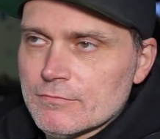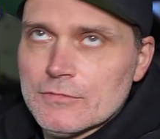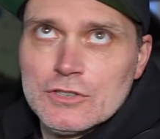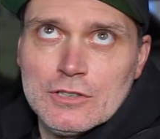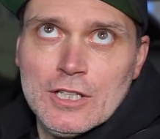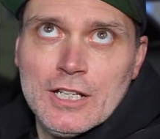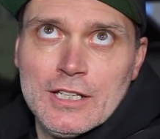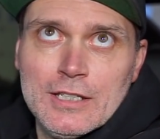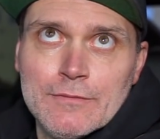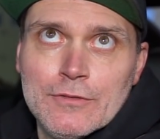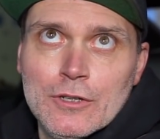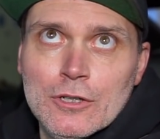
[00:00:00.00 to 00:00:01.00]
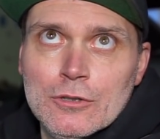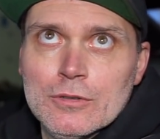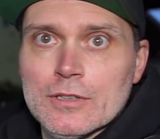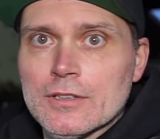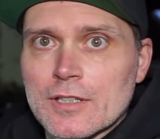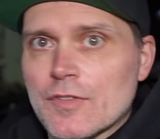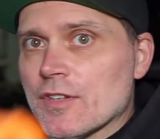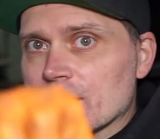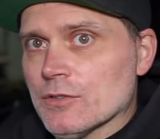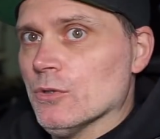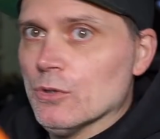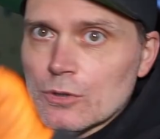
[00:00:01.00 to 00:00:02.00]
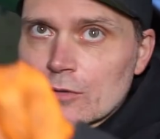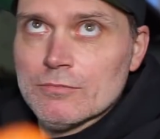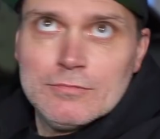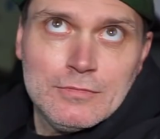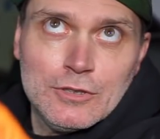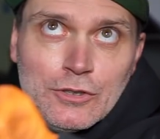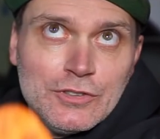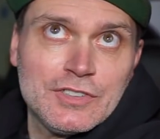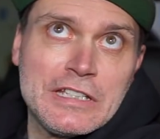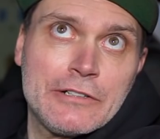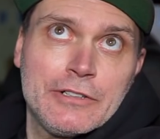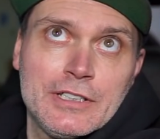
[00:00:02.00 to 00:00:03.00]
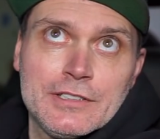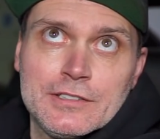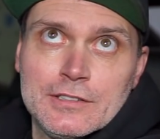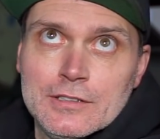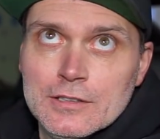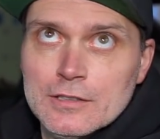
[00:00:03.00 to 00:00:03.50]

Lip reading: there's a lot of info in this whole little series.